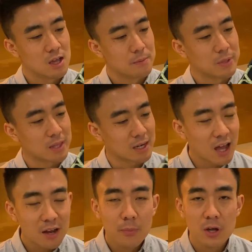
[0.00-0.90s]
But the
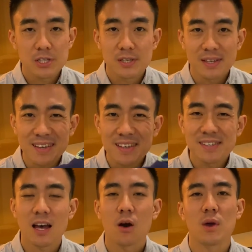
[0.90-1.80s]
Cloudmonster
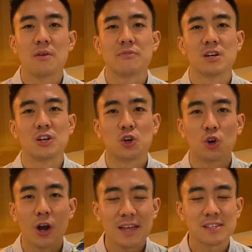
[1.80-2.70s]
is, however, a
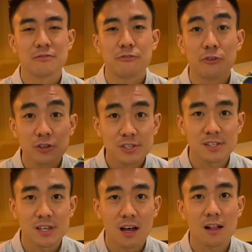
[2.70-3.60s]
great
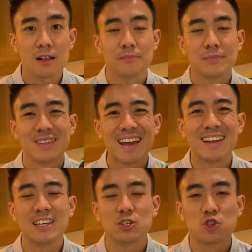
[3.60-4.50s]
versatile
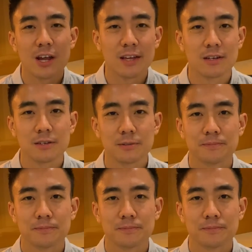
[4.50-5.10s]
daily trainer.